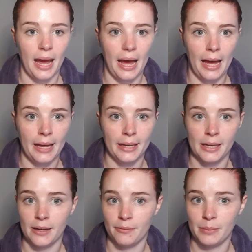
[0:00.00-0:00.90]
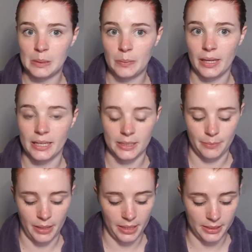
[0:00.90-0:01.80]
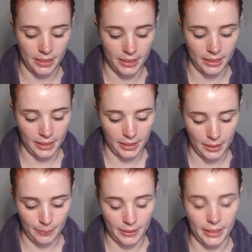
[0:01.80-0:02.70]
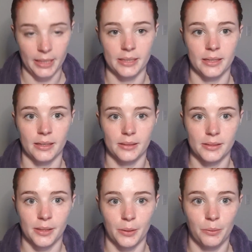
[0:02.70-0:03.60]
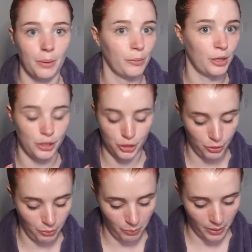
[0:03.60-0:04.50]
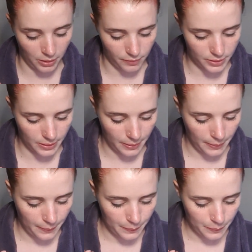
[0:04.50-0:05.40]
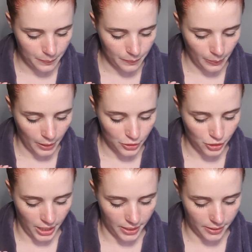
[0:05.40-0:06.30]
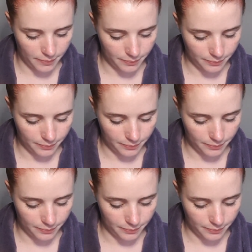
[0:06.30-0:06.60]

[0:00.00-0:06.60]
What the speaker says: I have misplaced my tanning applicator, so I'm going to just do it with my gloves. Shake.